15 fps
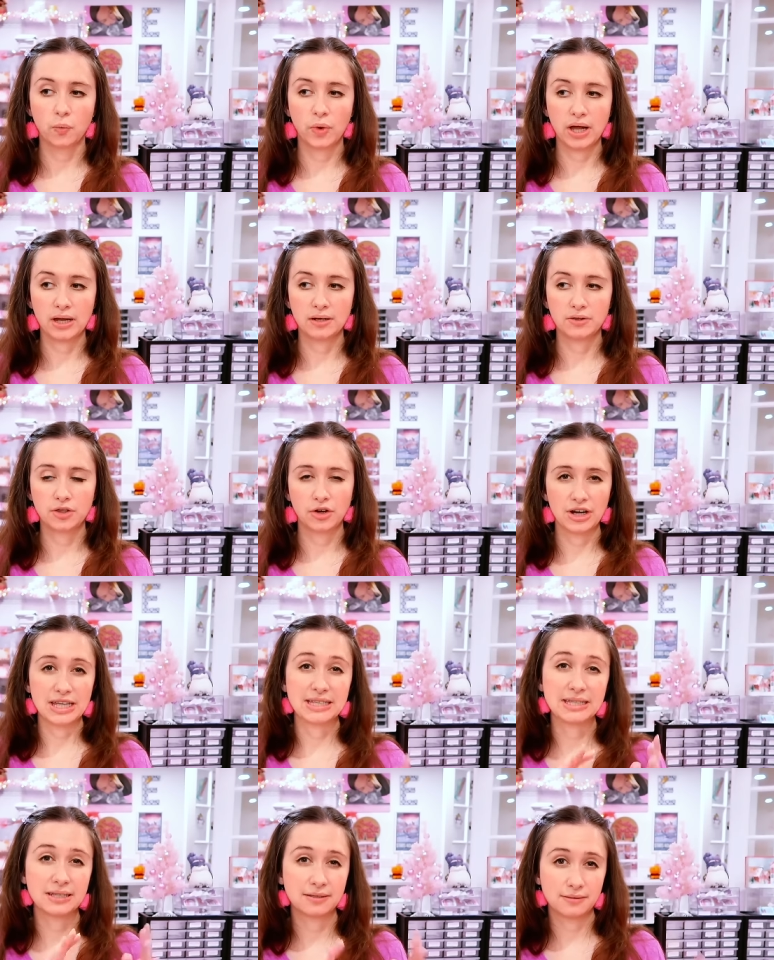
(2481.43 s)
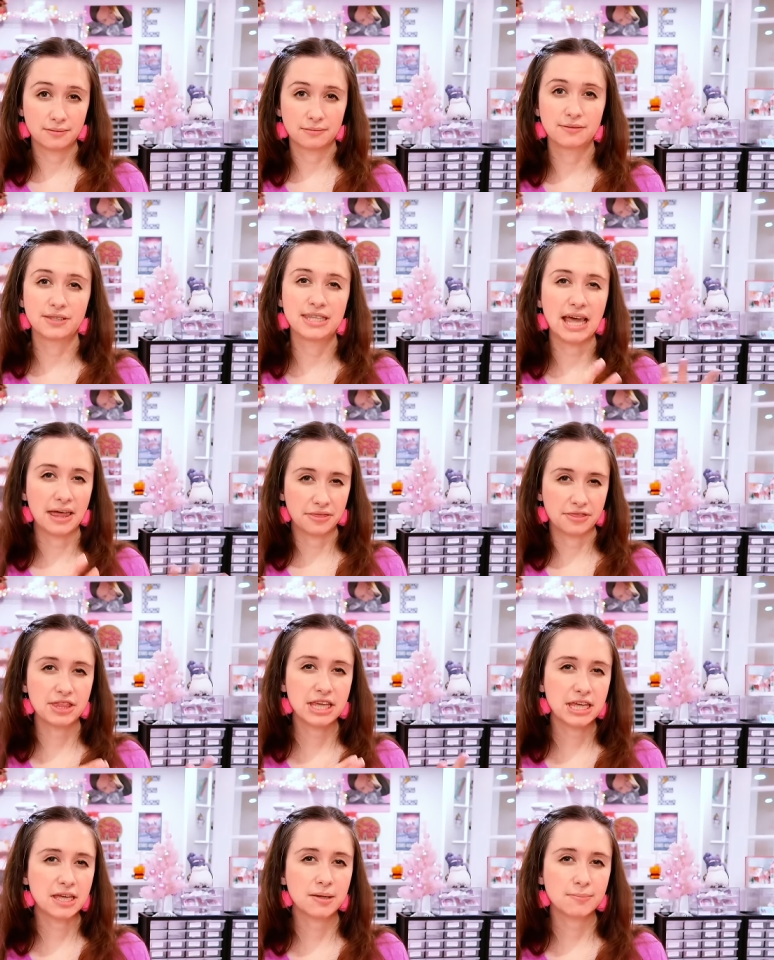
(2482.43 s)
when there is a set
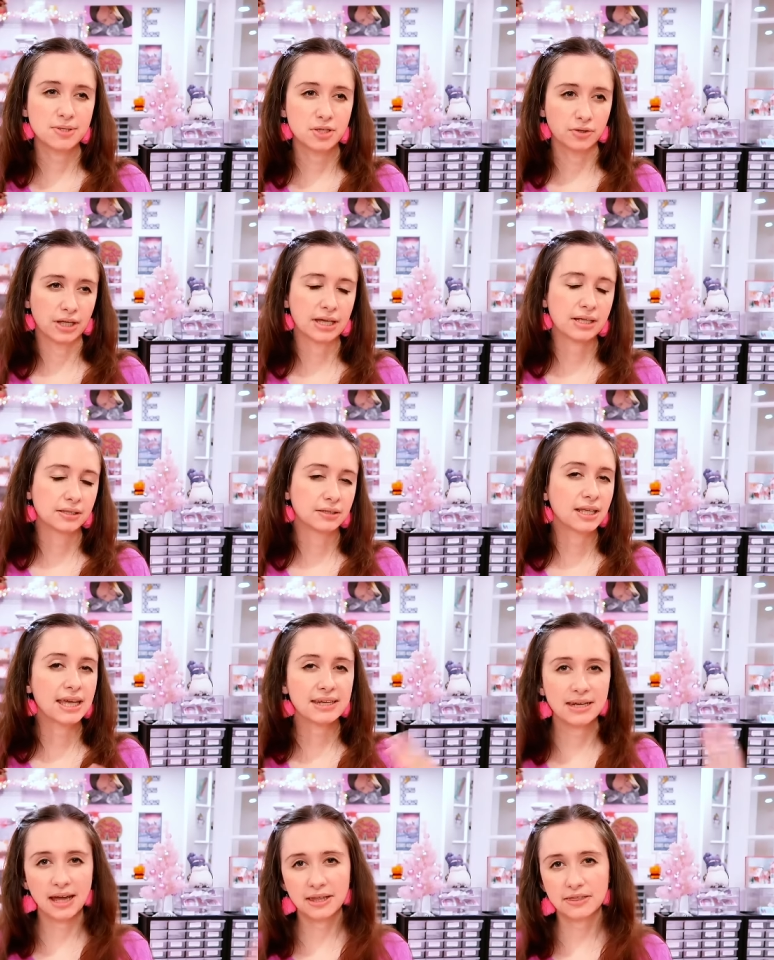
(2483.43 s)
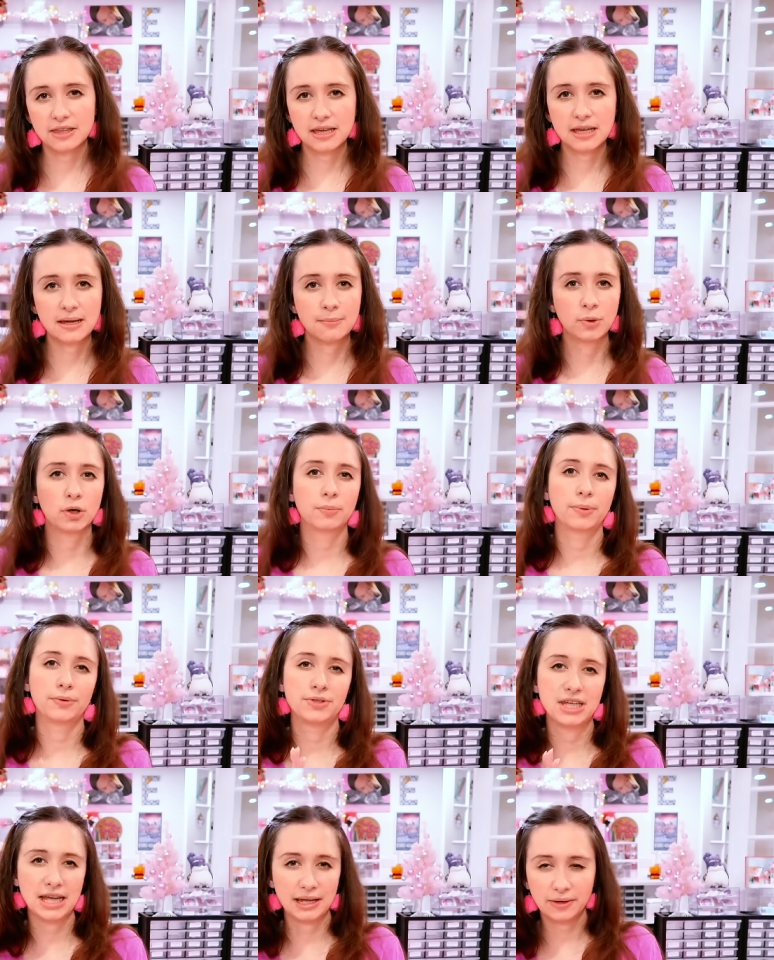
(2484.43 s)
theme, so like a late night theme or a
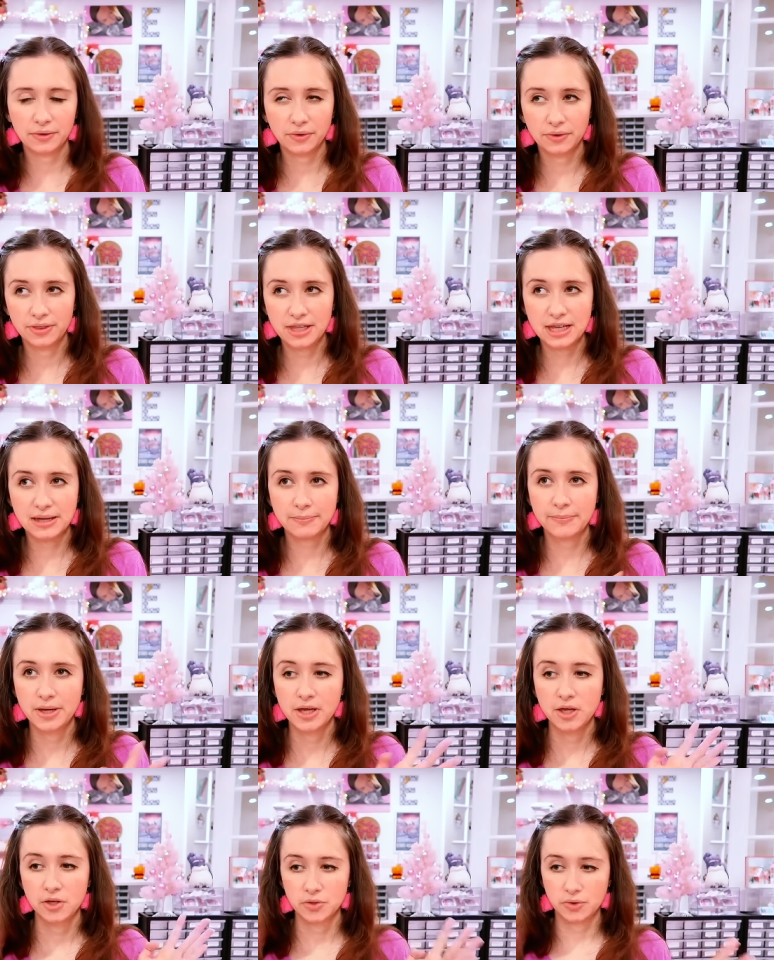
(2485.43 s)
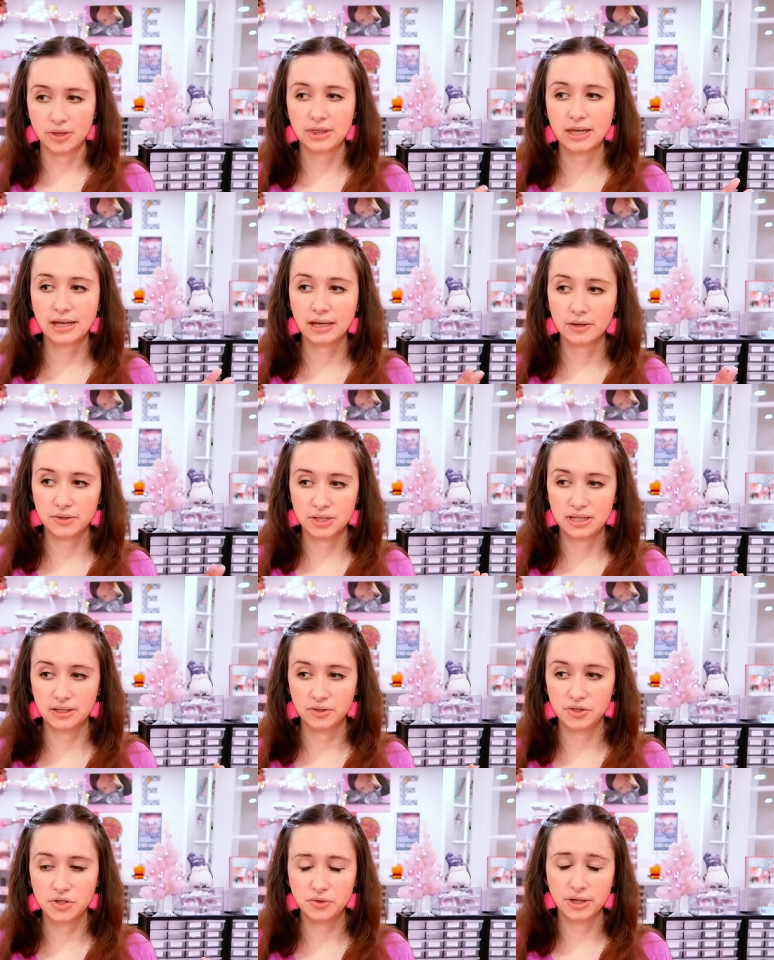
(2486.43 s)
botanical theme. So I think I'll
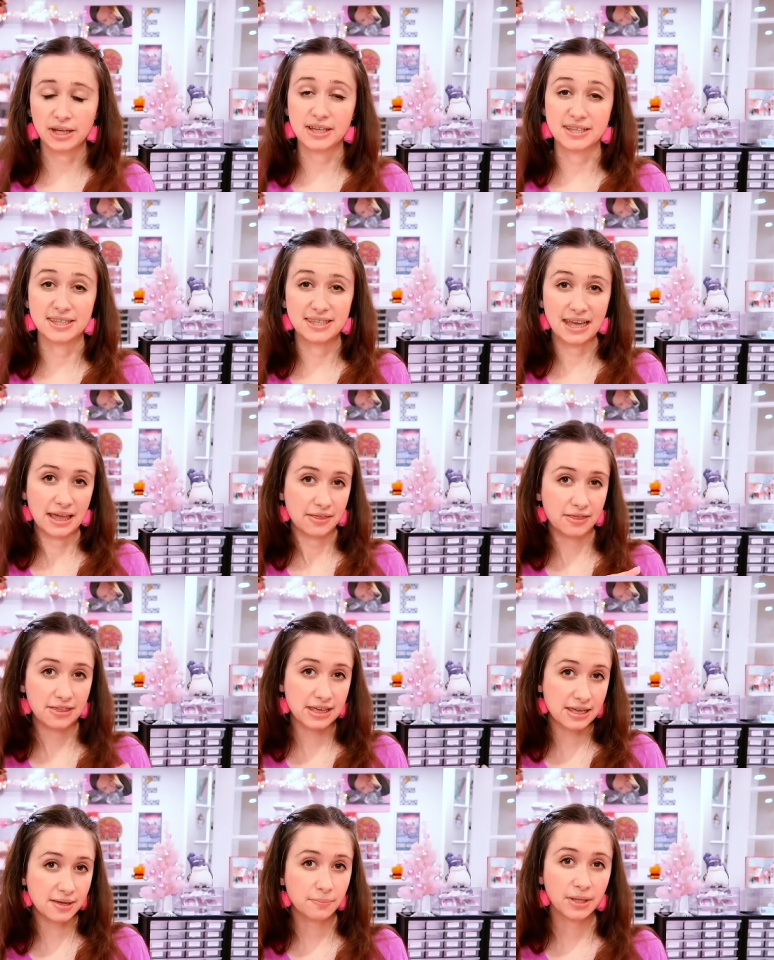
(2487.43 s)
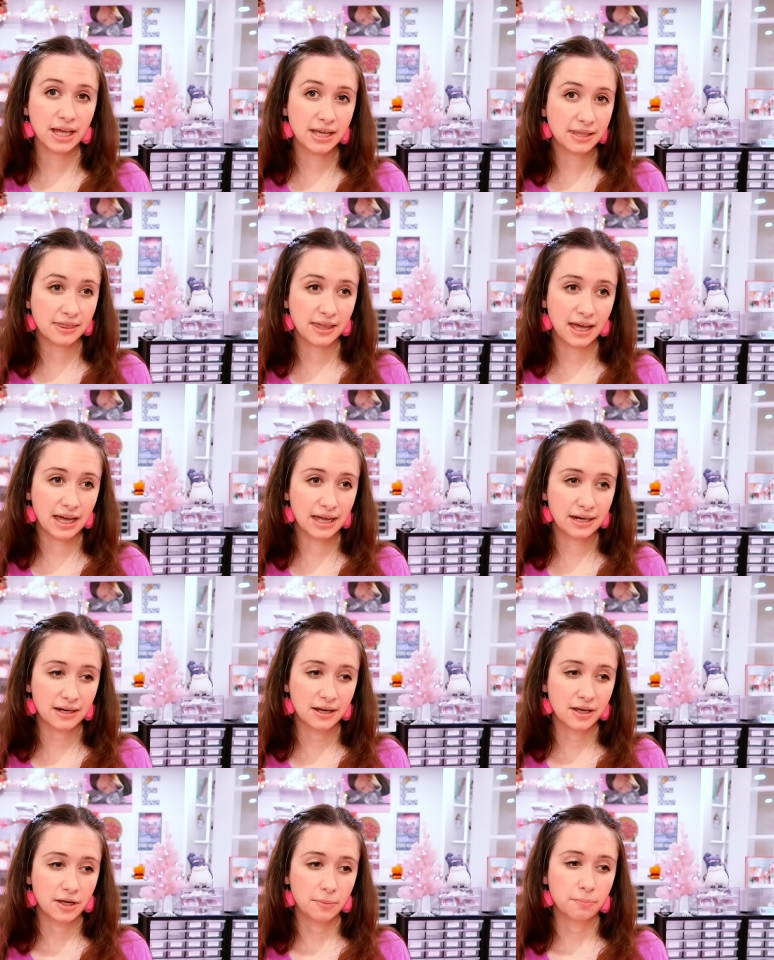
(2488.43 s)
still do like a set theme like that,
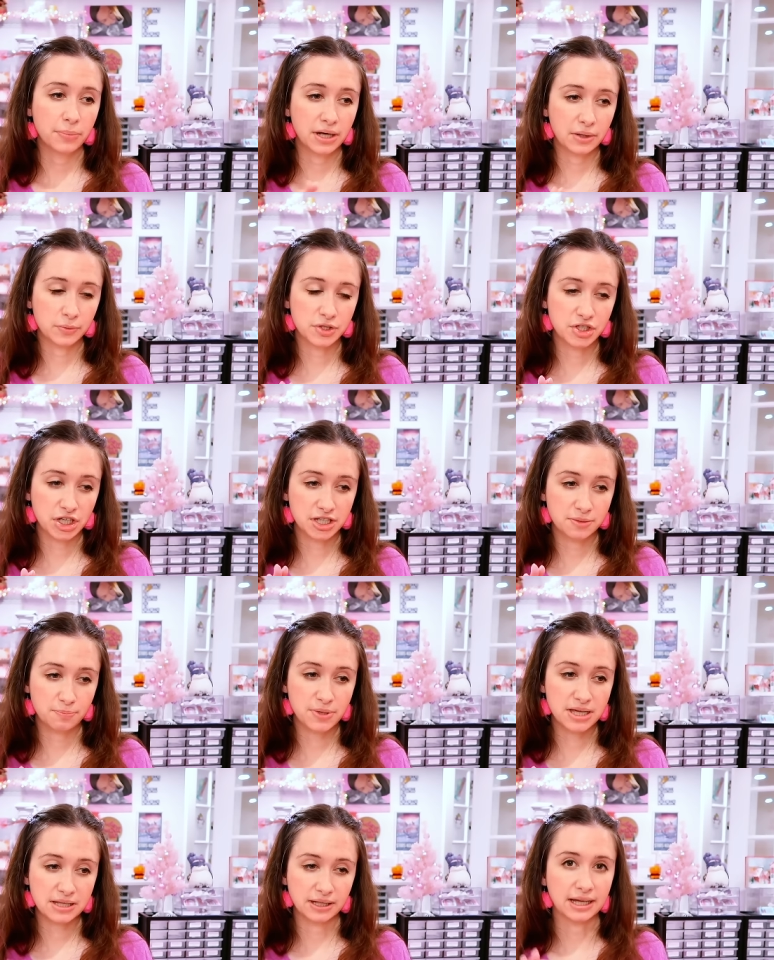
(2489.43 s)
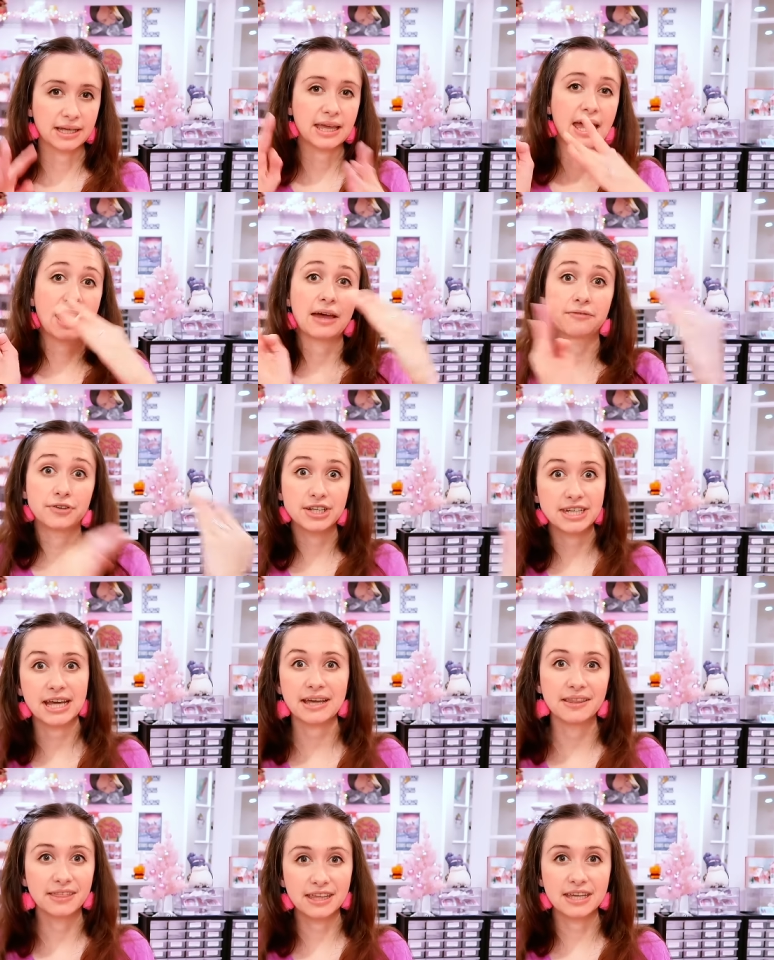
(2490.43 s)
but it would just be like
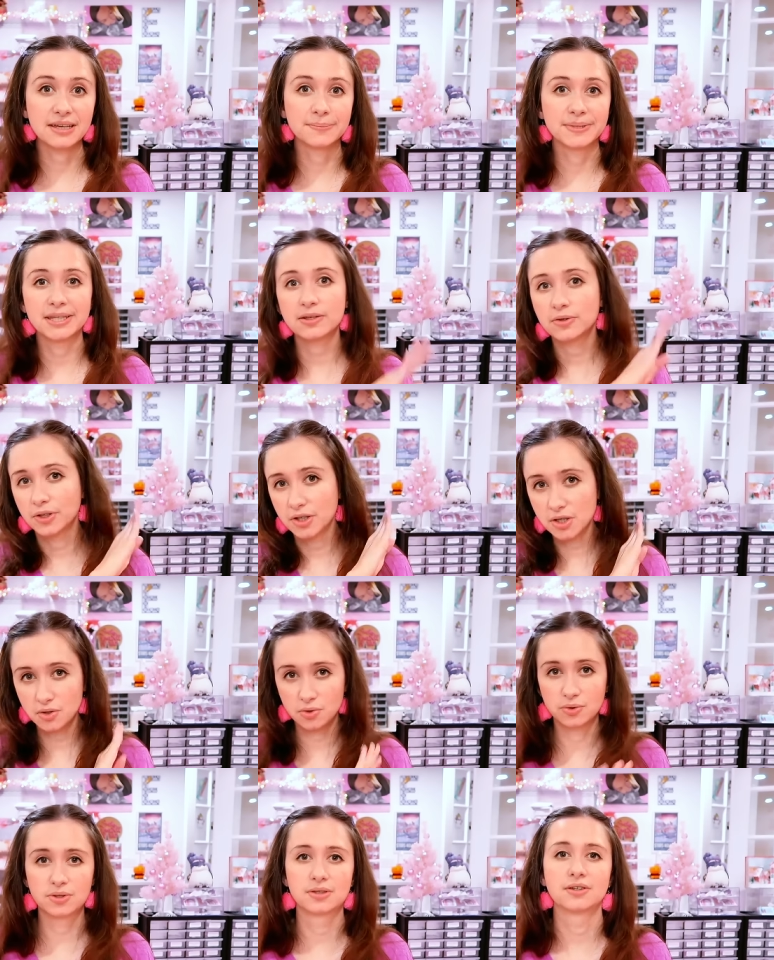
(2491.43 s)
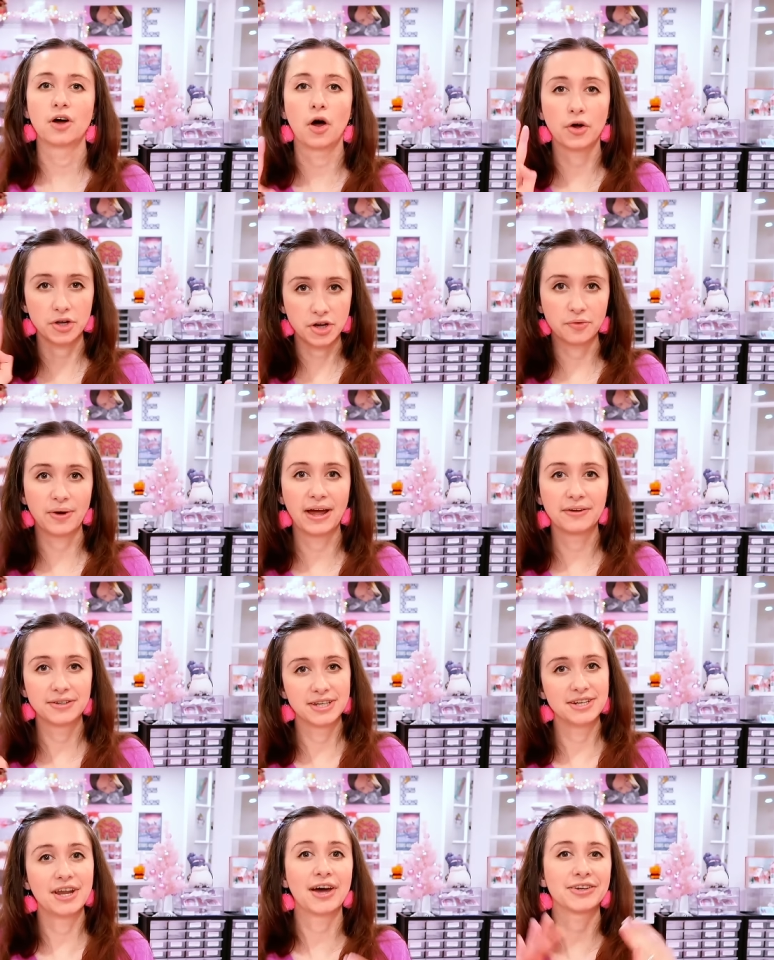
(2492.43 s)
everyday themes that you could use all year
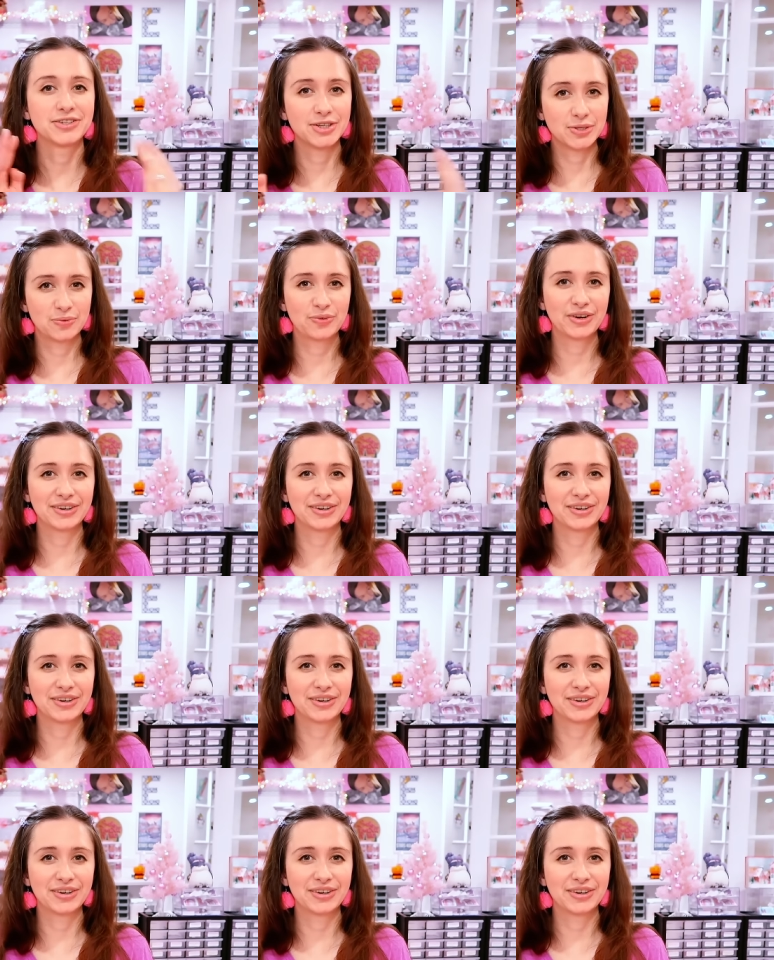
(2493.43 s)
round and not just